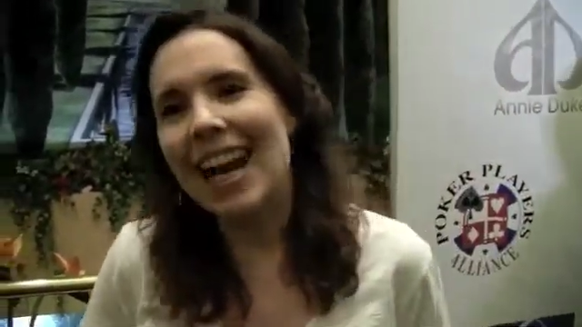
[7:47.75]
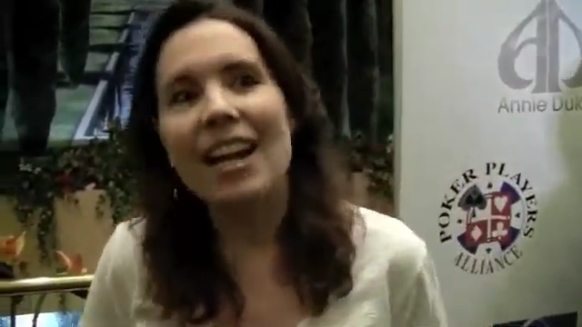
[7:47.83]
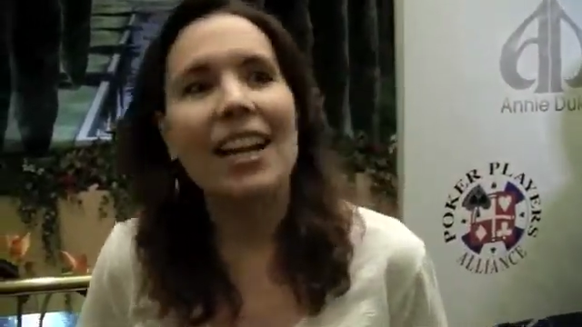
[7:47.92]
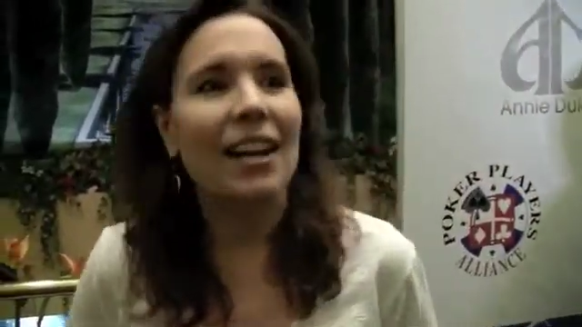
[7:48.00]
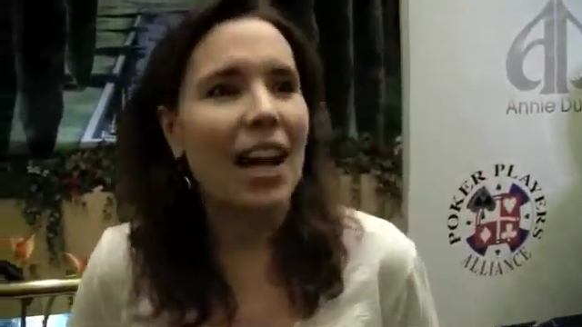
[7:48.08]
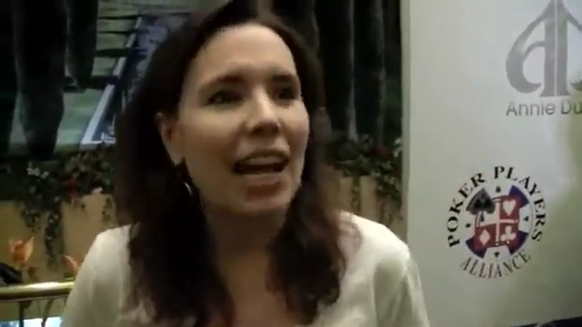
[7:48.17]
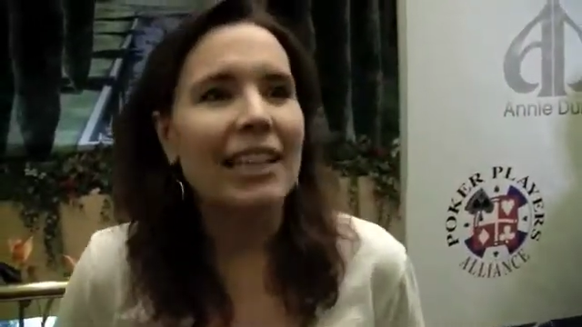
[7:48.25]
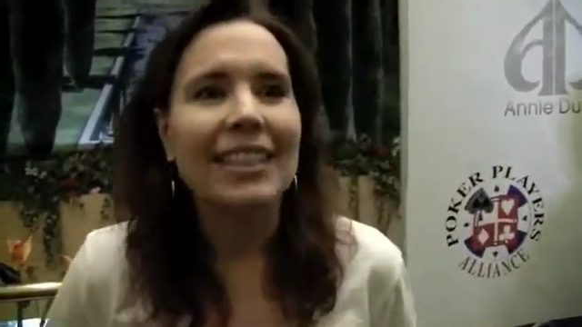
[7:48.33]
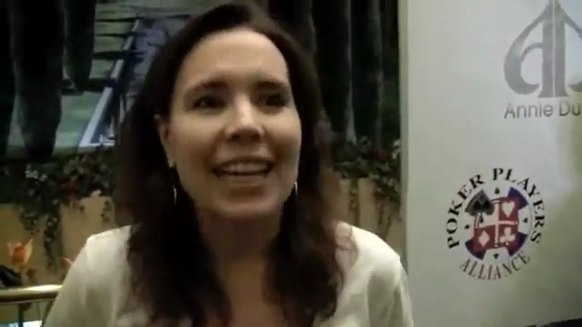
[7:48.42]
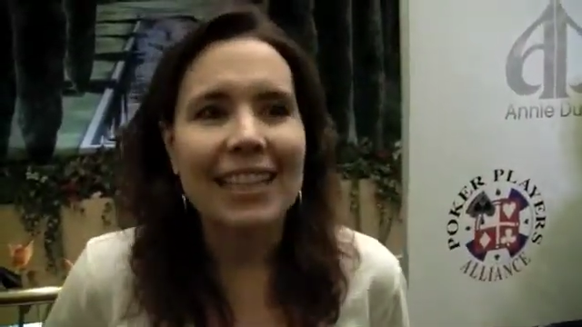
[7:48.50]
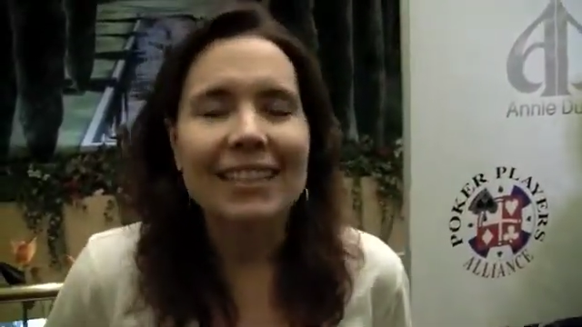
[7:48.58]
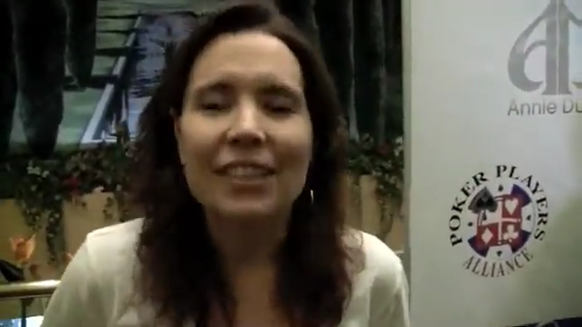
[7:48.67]
and I
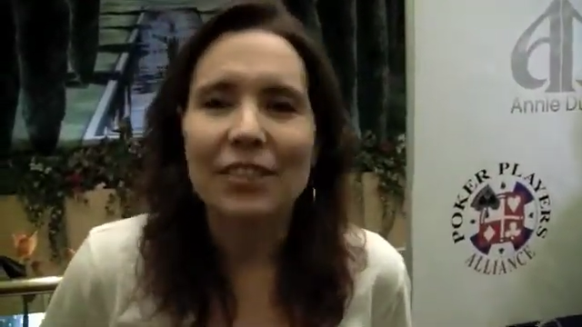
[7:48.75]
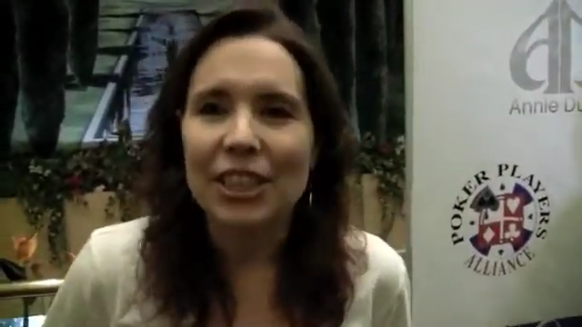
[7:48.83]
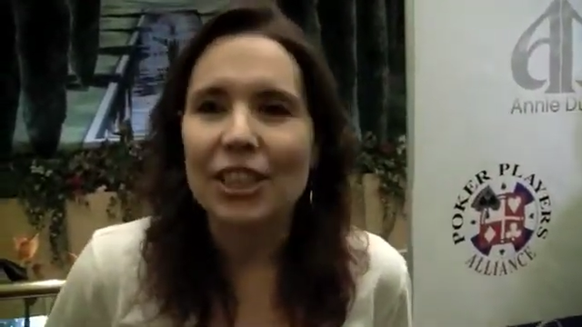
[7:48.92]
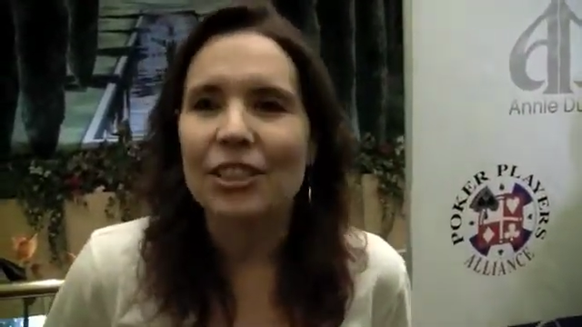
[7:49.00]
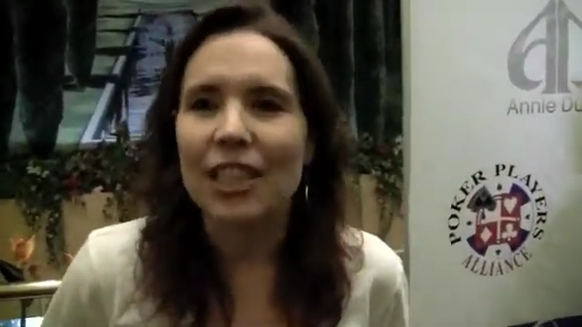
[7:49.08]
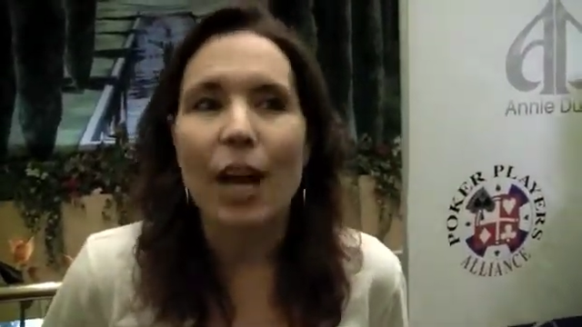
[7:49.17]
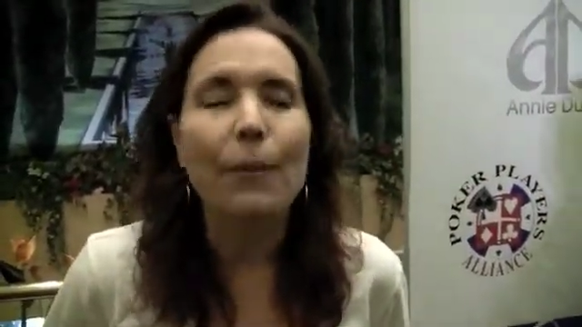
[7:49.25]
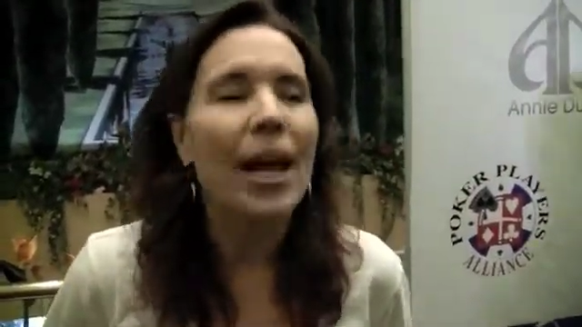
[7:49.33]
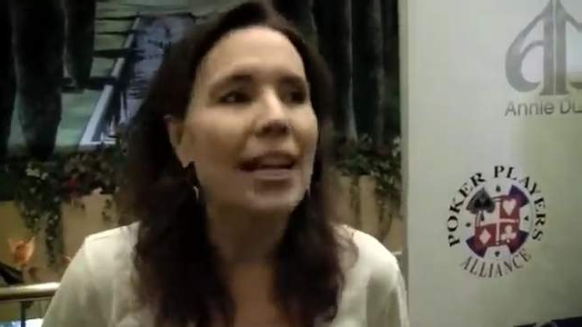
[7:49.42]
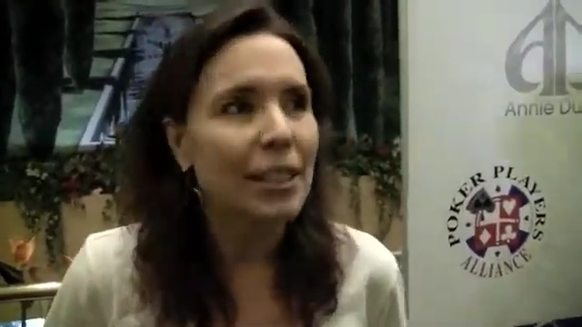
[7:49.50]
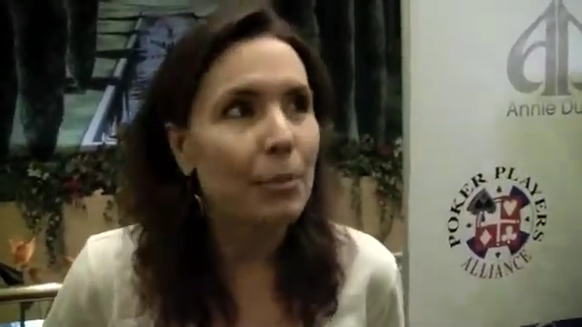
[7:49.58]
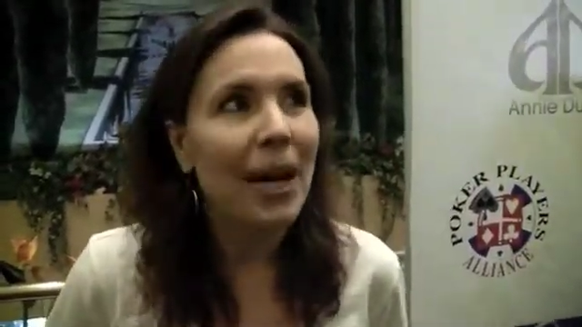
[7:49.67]
say this every single
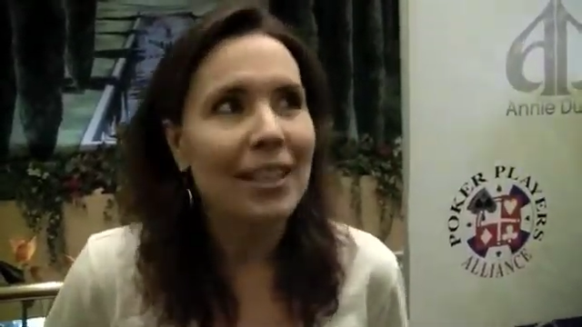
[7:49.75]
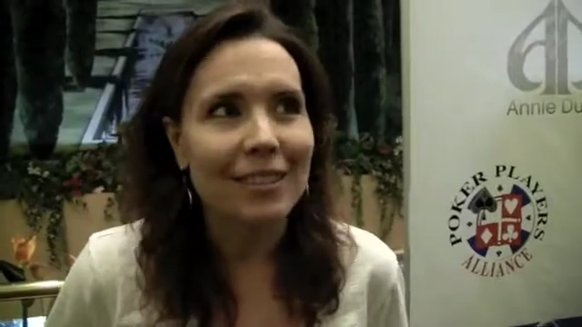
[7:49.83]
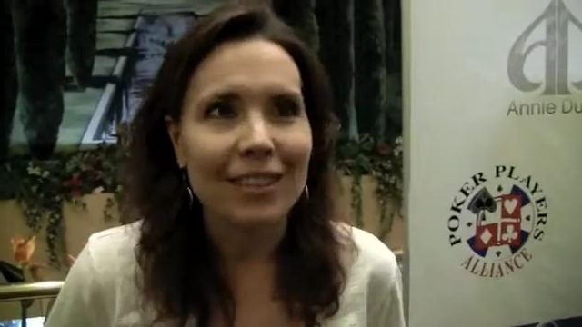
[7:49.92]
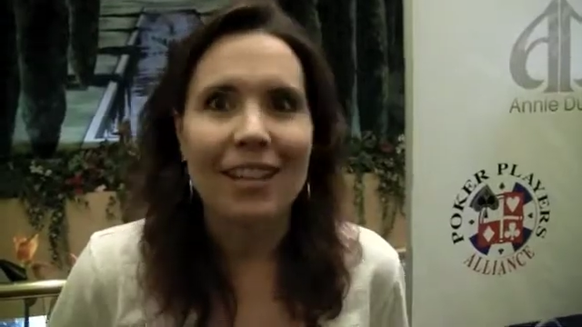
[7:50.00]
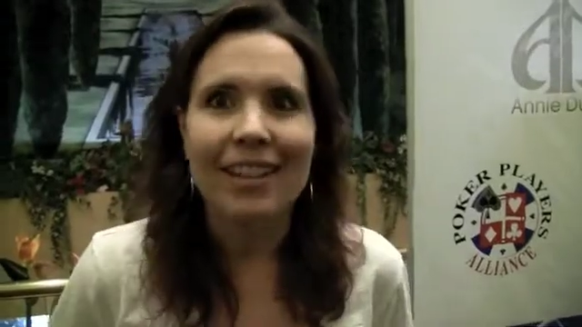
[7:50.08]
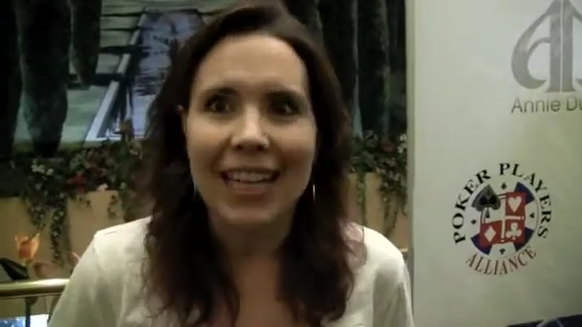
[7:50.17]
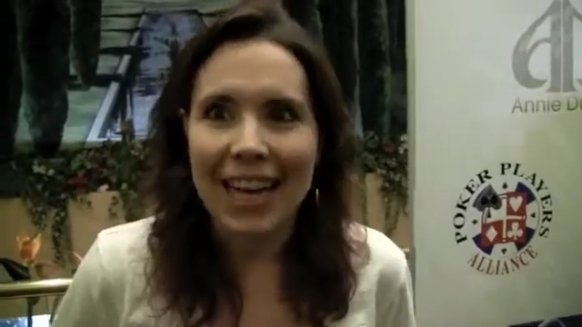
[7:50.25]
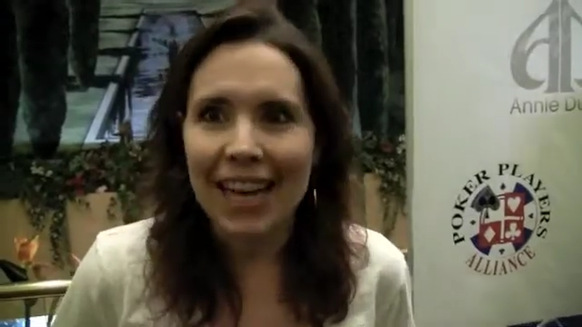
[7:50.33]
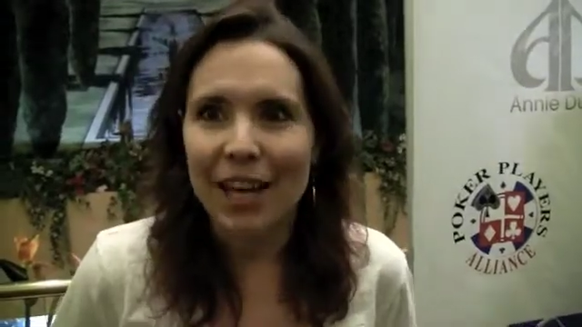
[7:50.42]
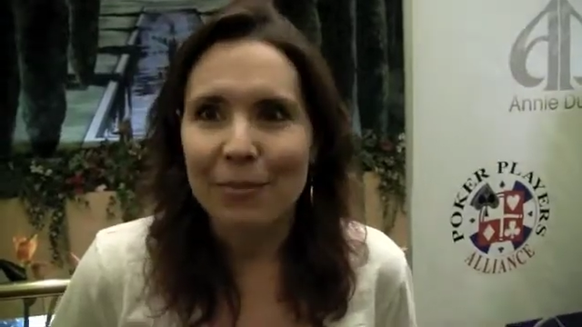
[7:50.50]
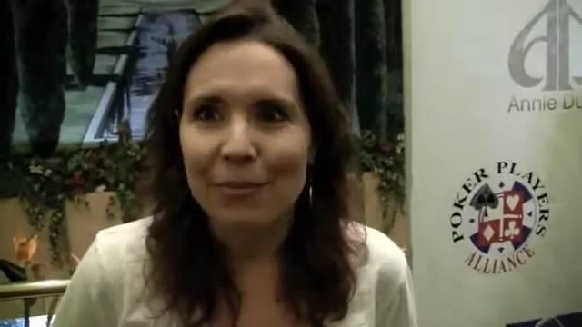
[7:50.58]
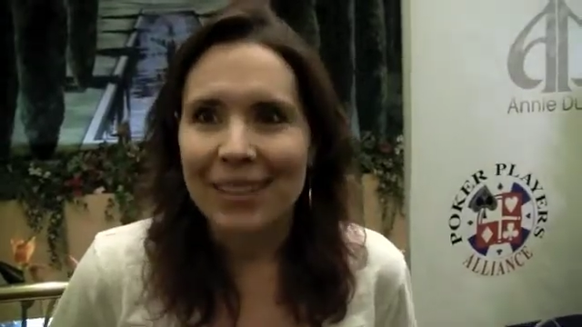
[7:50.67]
time, it depends on the
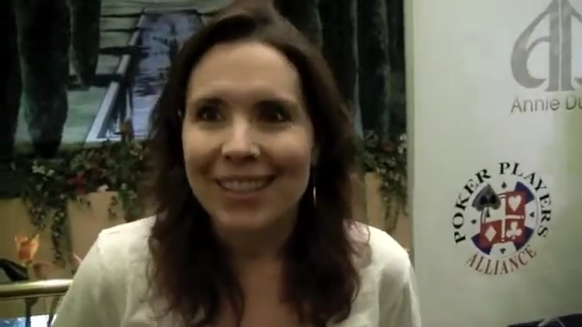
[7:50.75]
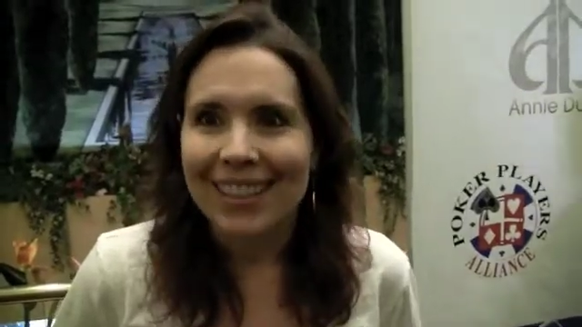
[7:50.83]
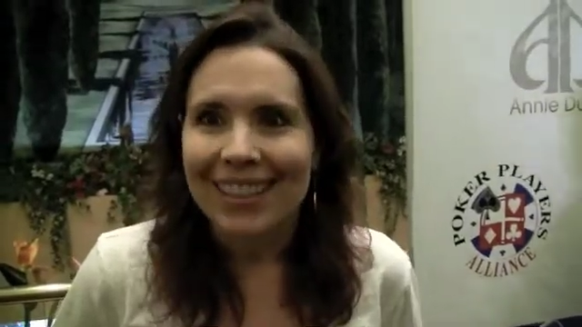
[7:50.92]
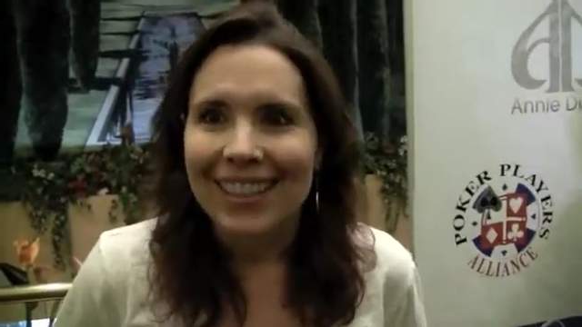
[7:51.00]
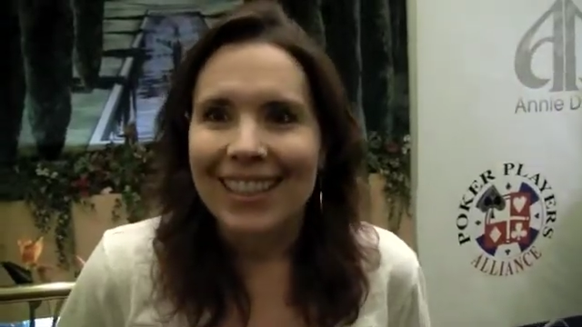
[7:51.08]
game.